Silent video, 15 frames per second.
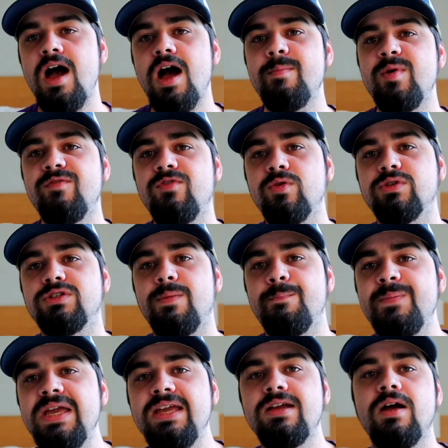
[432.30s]
I'm gonna focus
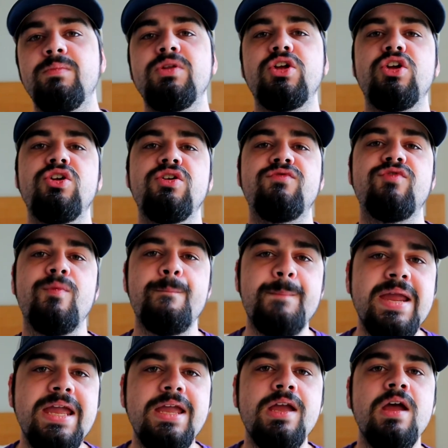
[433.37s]
on me. I'm looking good for
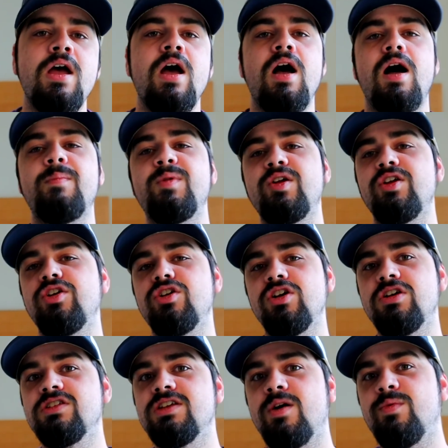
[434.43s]
me. I'm looking
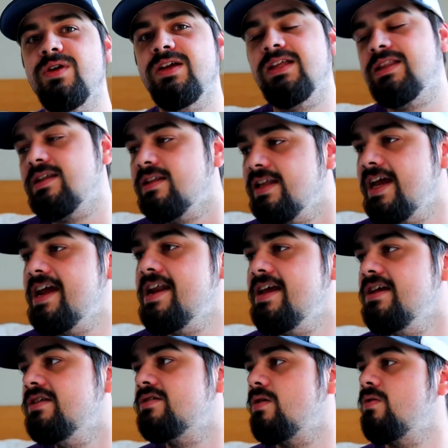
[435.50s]
good because I want to get the
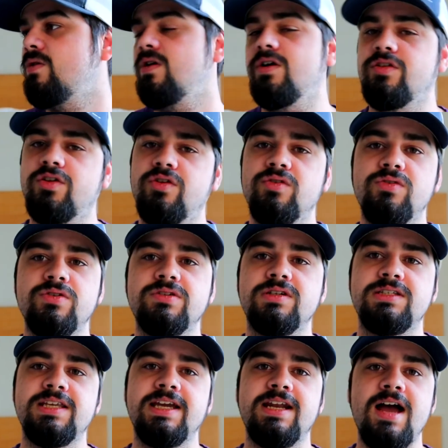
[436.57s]
ladies, or the girls
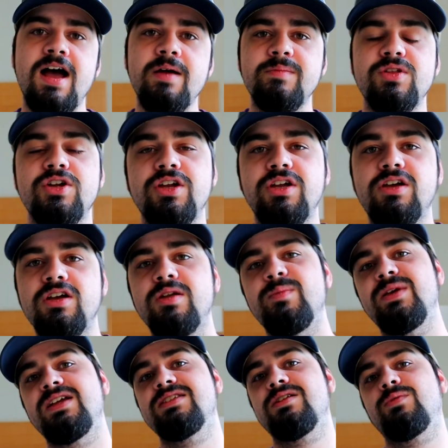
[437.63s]
are saying I'm looking good
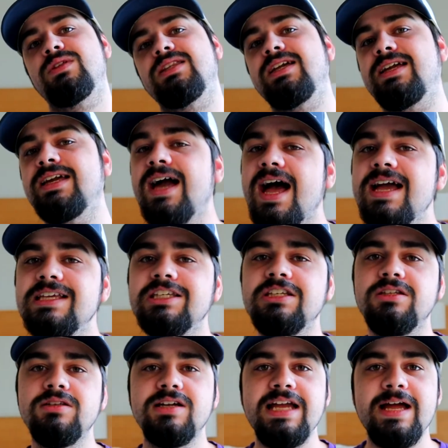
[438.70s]
because I want the guys
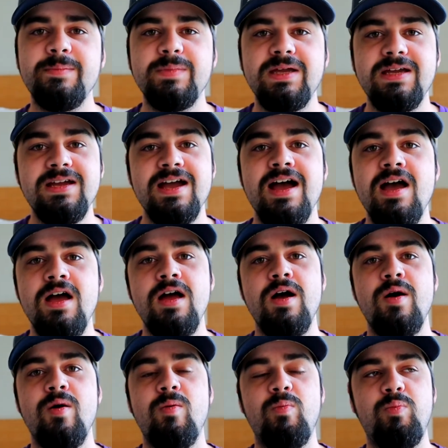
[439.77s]
to look at me.
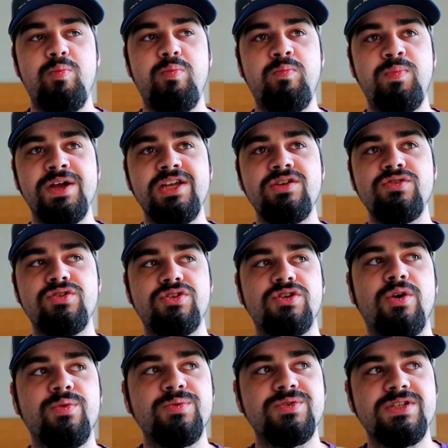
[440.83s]
But you
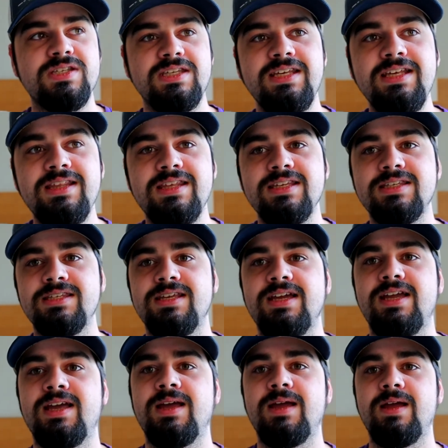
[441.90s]
don't see this
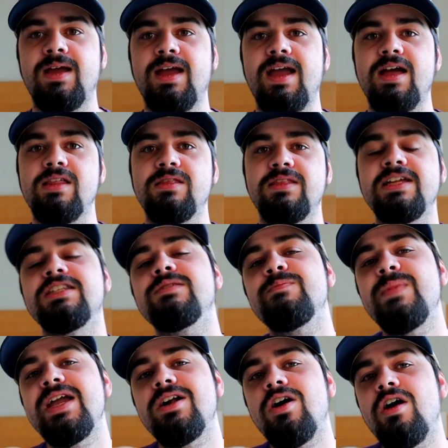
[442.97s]
like, let's
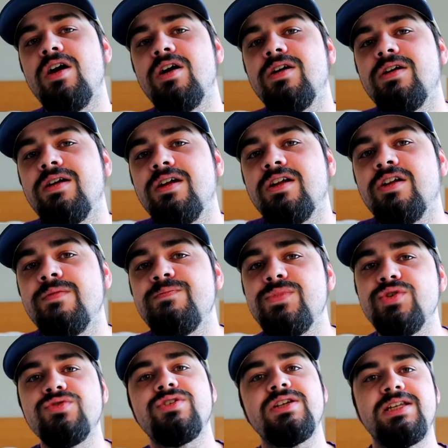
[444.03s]
make our
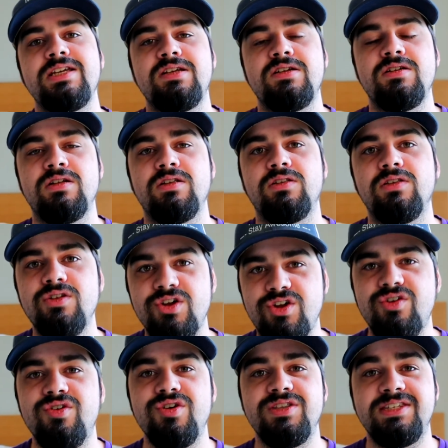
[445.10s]
community
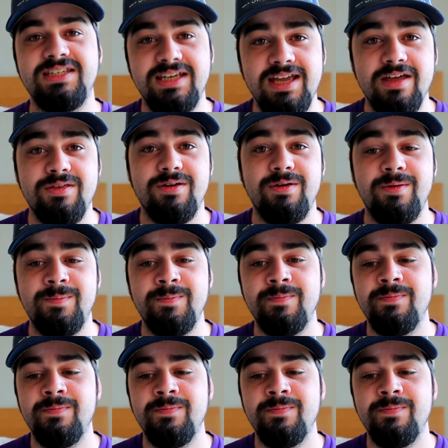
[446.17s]
look good together.